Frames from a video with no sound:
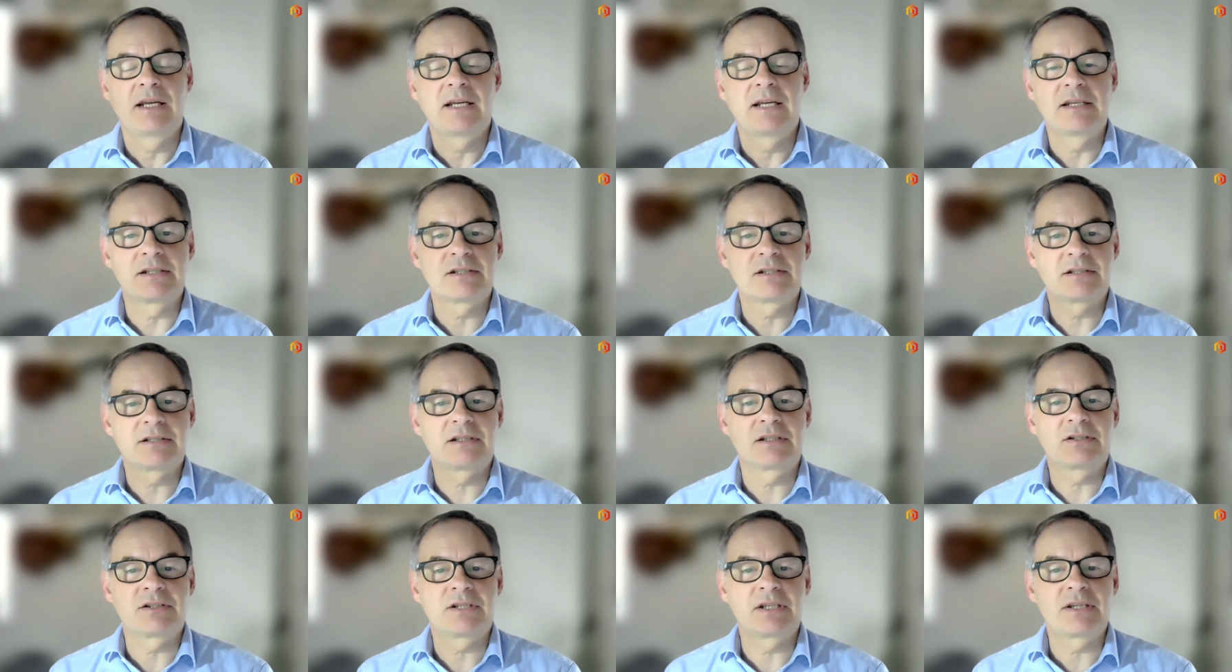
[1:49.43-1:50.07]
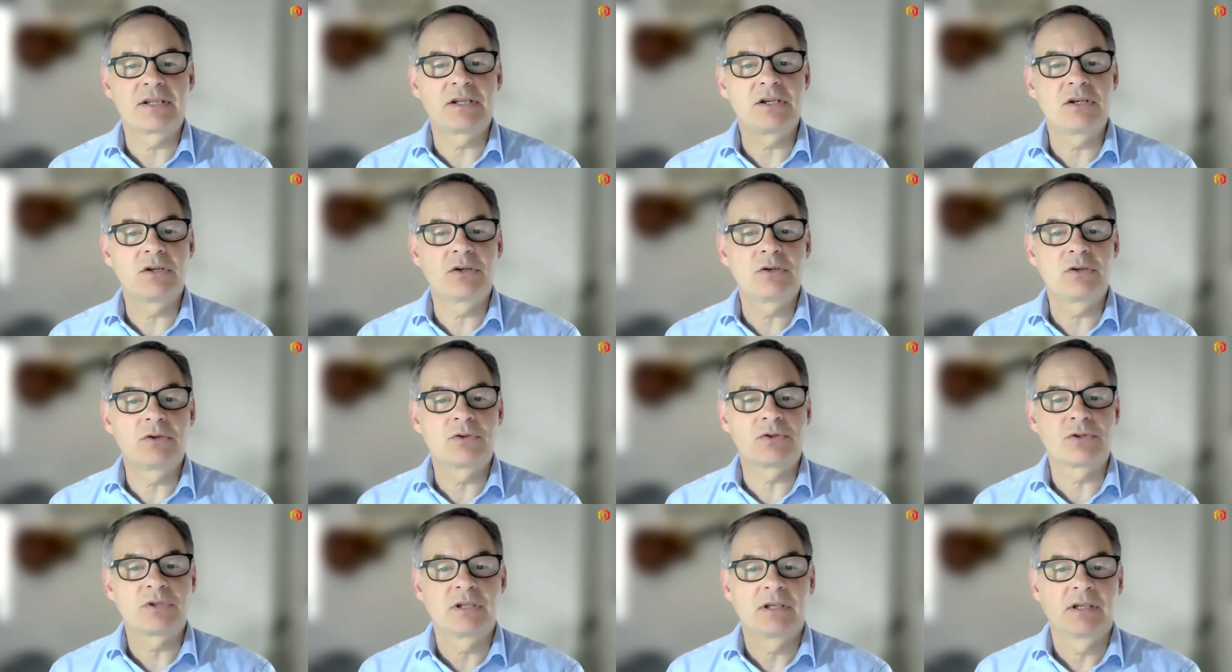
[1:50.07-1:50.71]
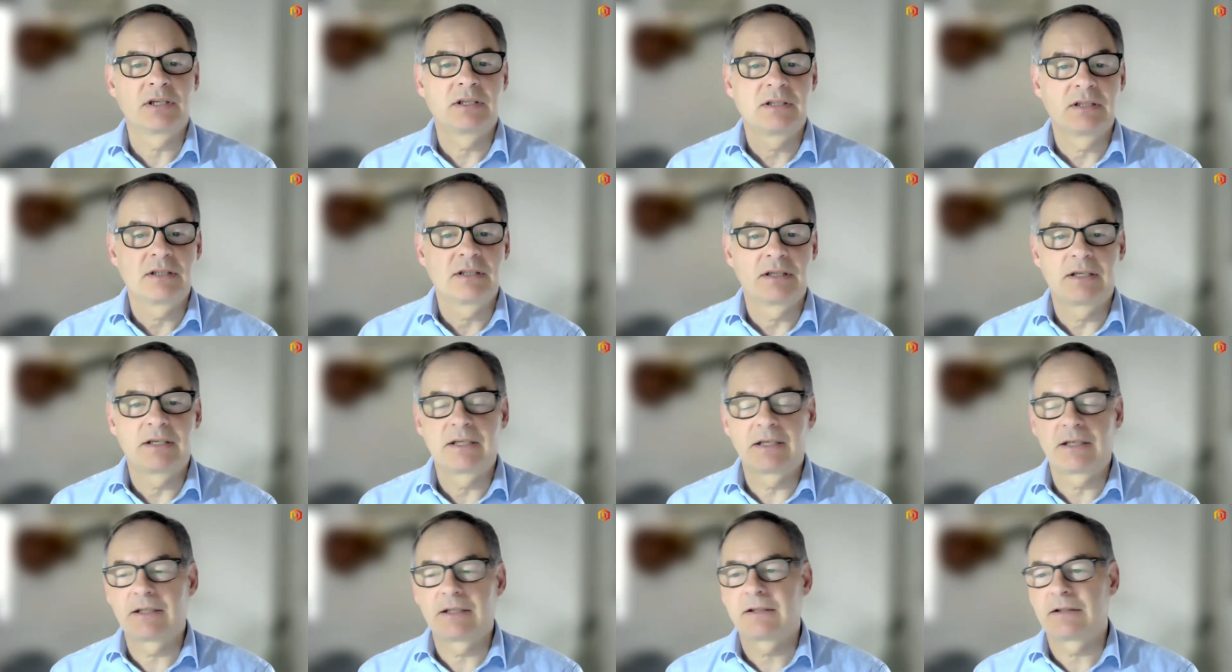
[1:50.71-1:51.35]
is is in the news
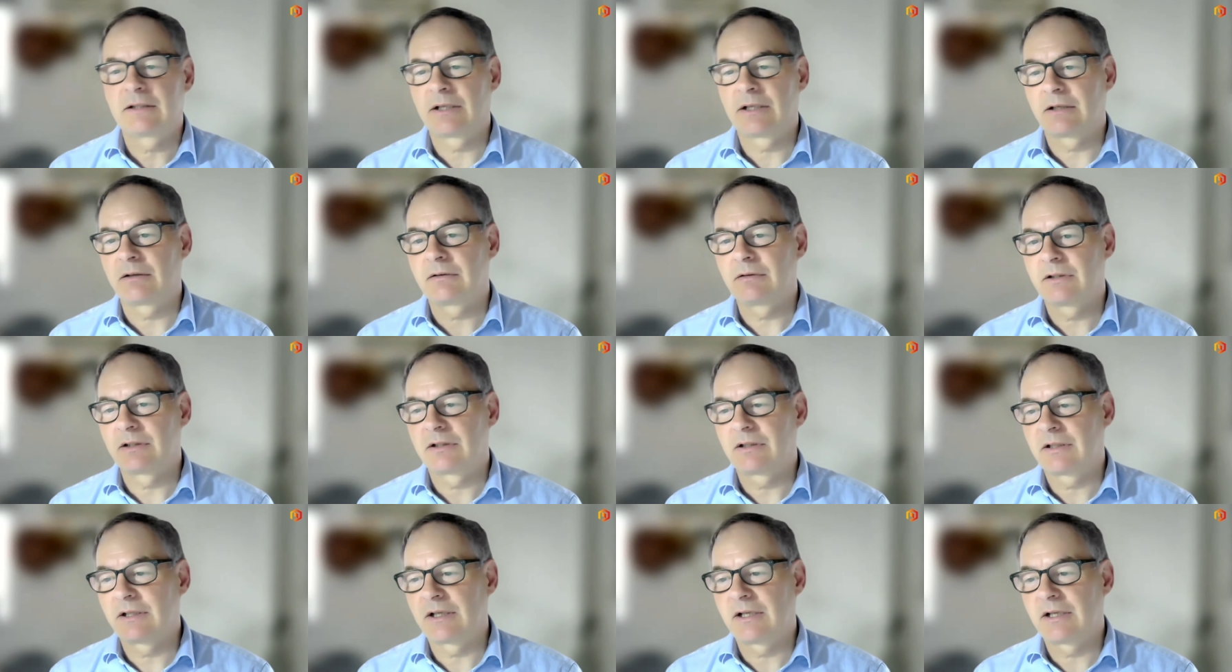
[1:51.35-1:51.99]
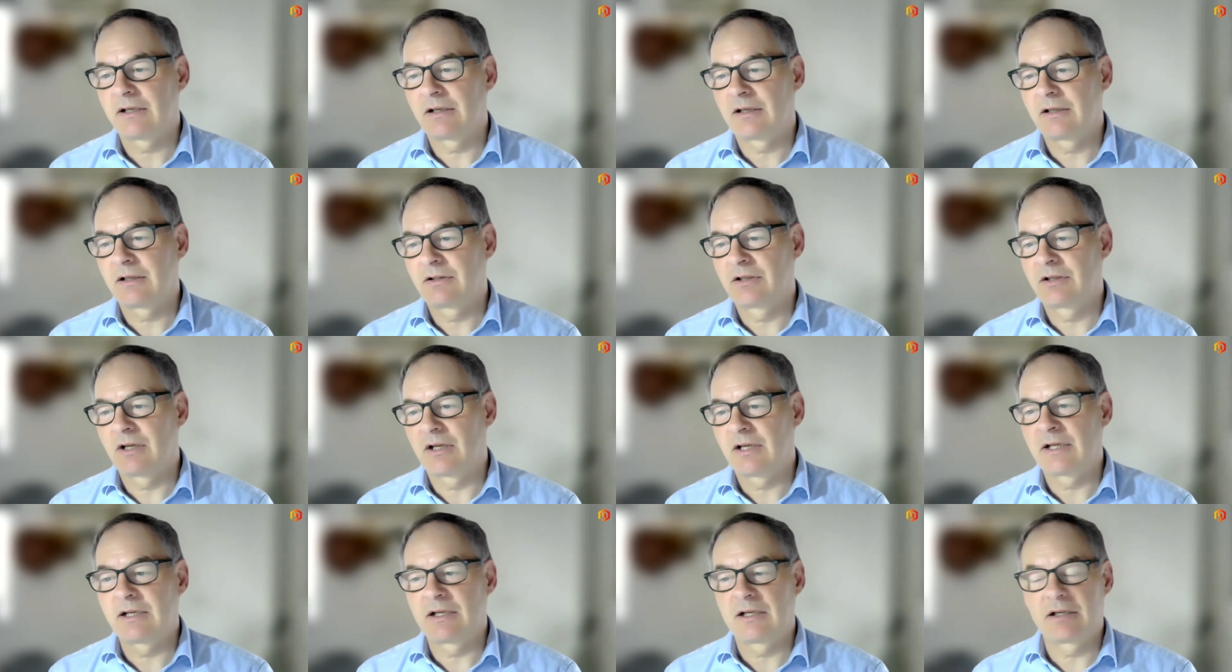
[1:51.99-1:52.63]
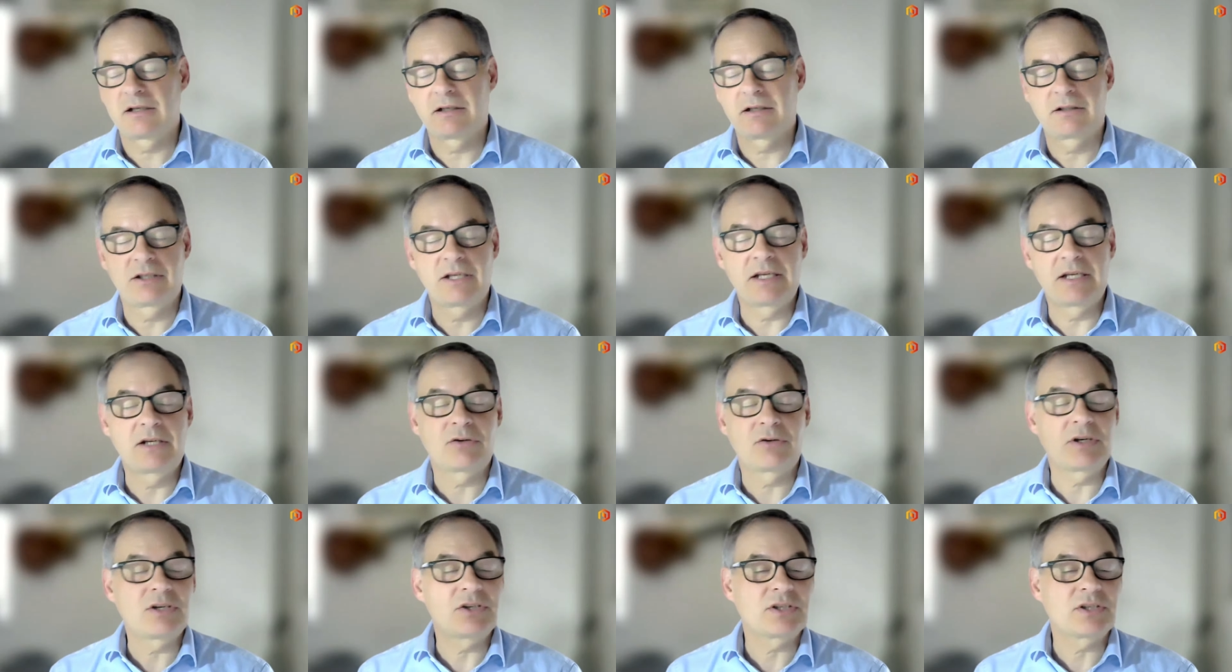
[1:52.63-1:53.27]
uh, you know, it, it, it,
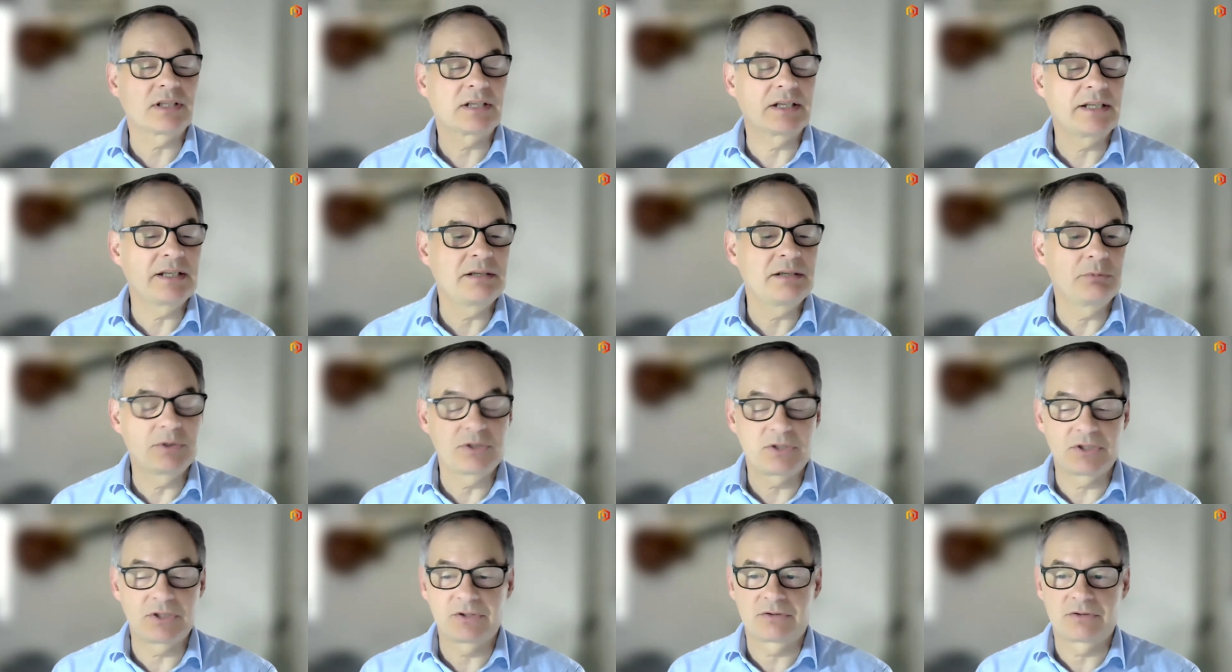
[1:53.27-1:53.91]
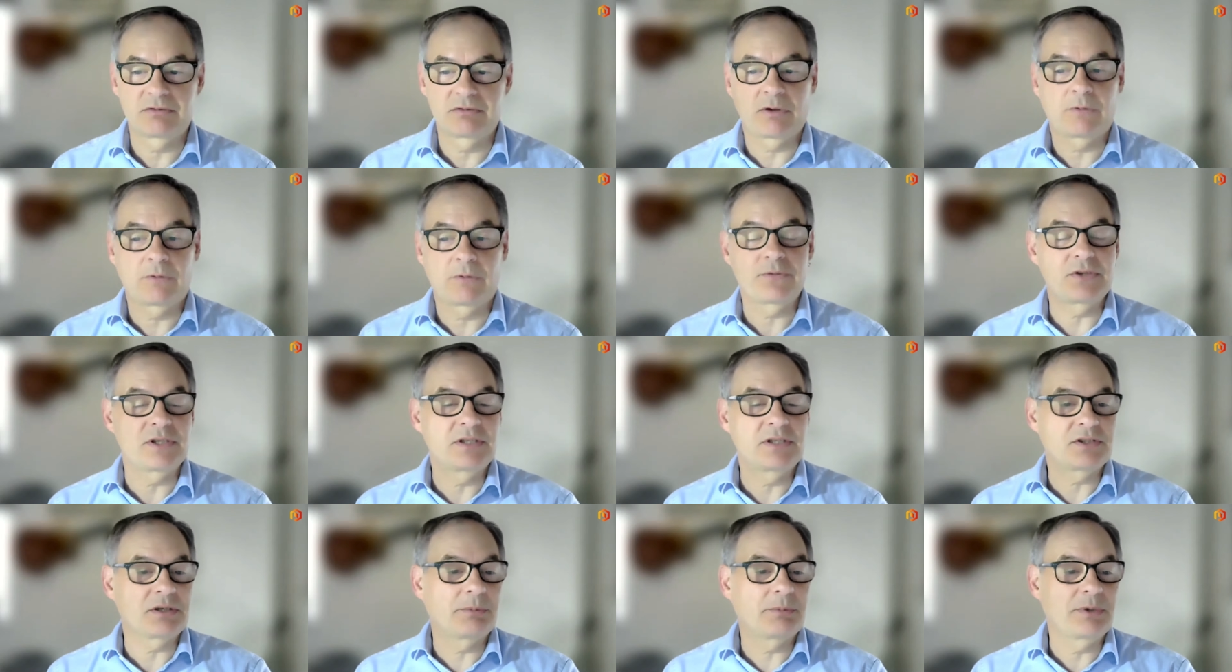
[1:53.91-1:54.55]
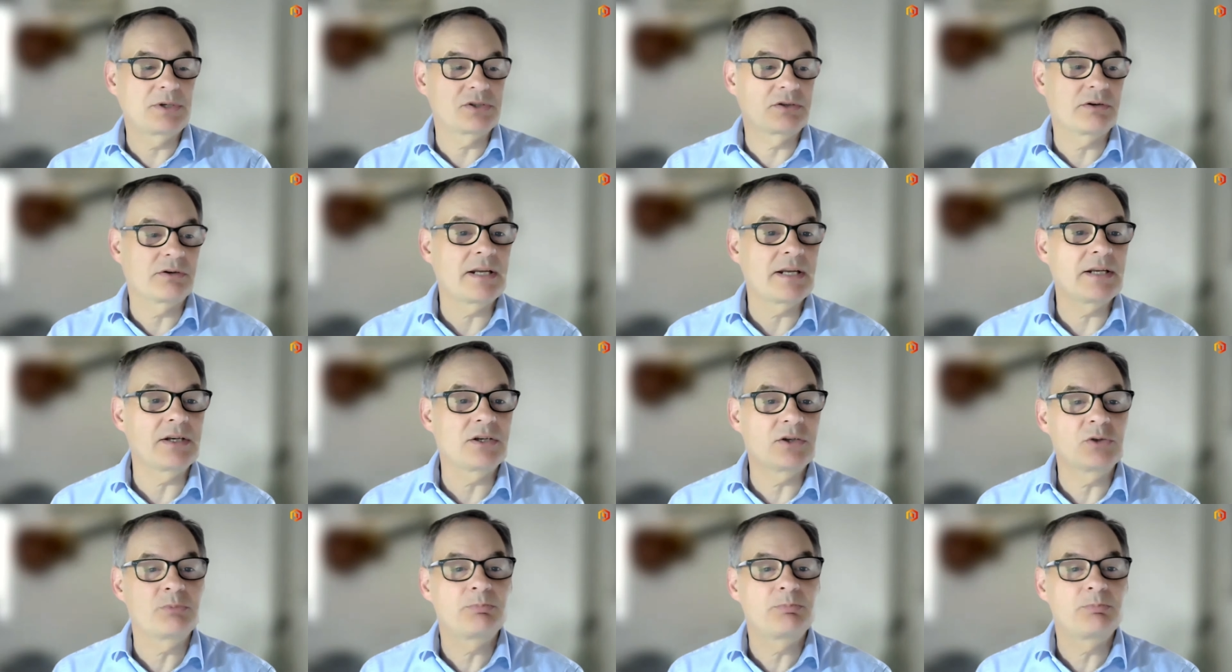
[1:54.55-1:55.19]
decreasingly, which is obviously in some ways
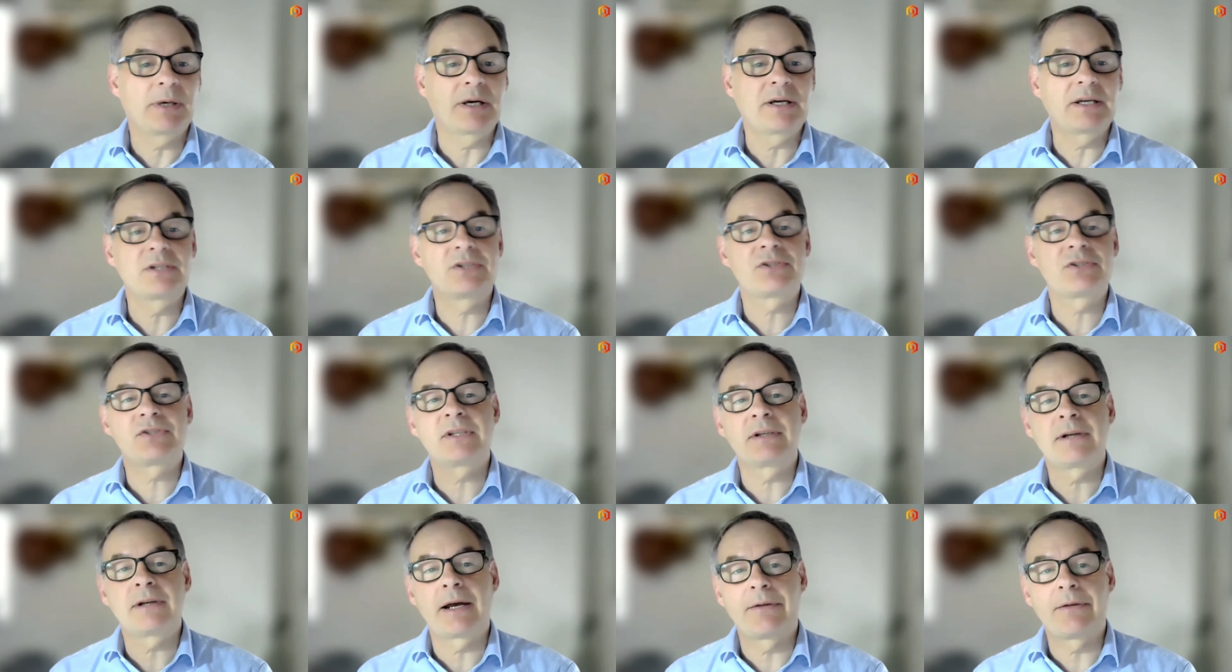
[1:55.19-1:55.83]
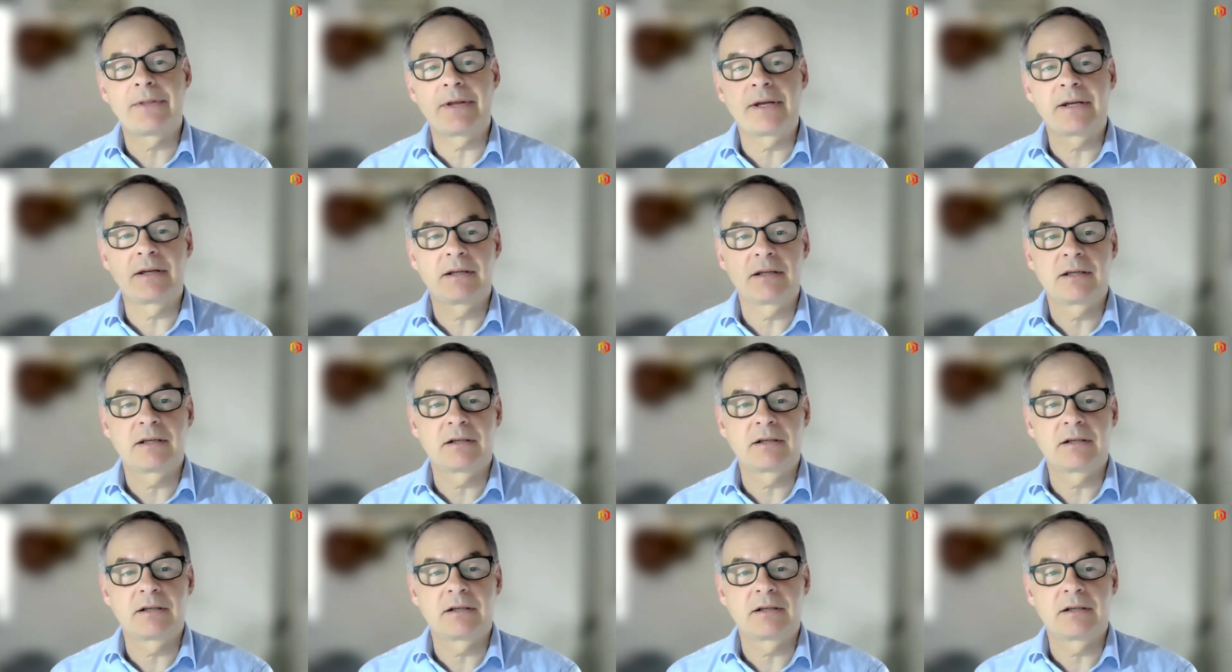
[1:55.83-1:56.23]
great news, but it's still out there.